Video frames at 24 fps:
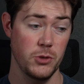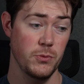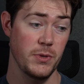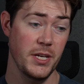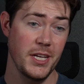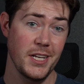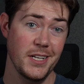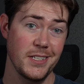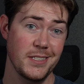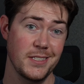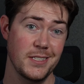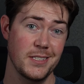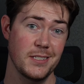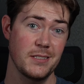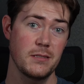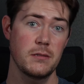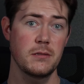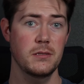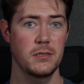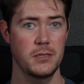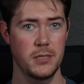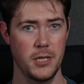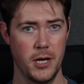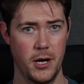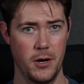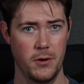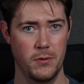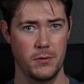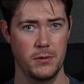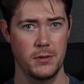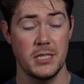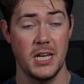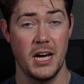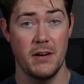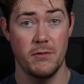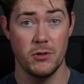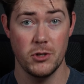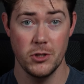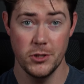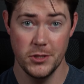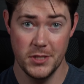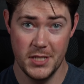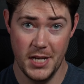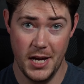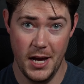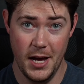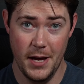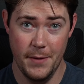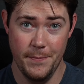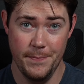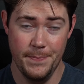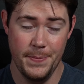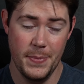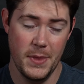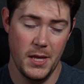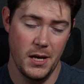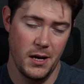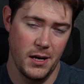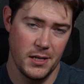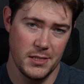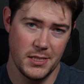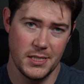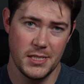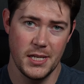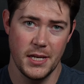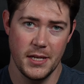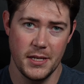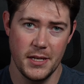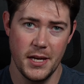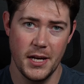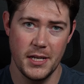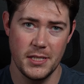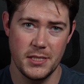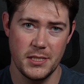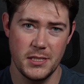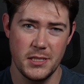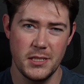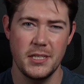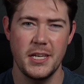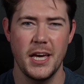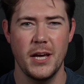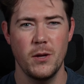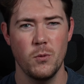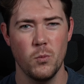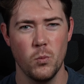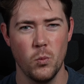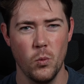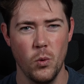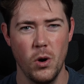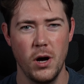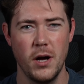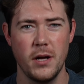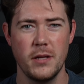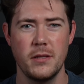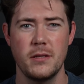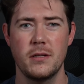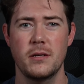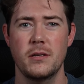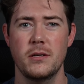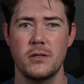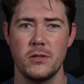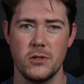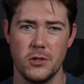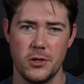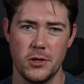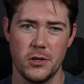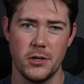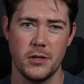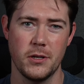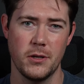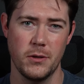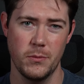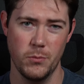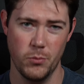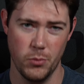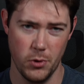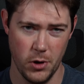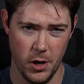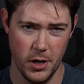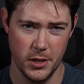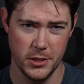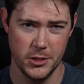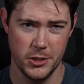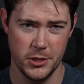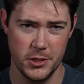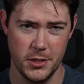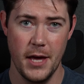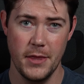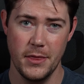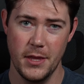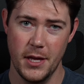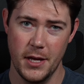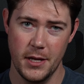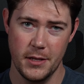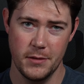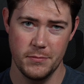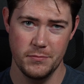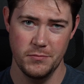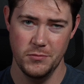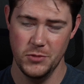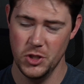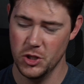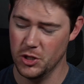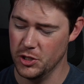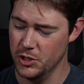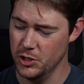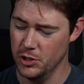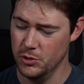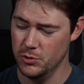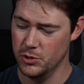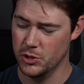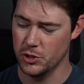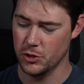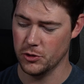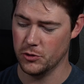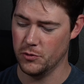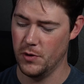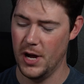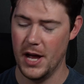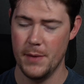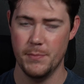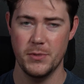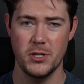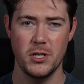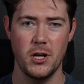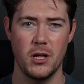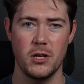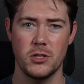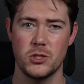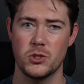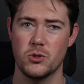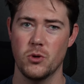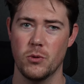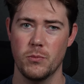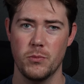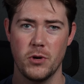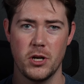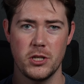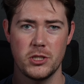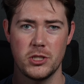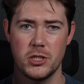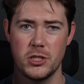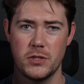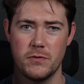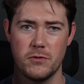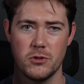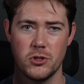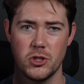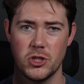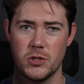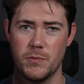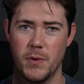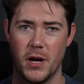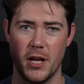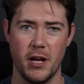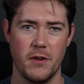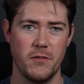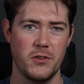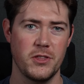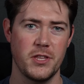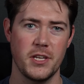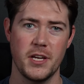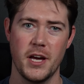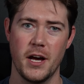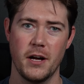you need it? No. To have a good time? I'd say yes. Get one good brush, and then you can use your crappy dollar store brushes for just about everything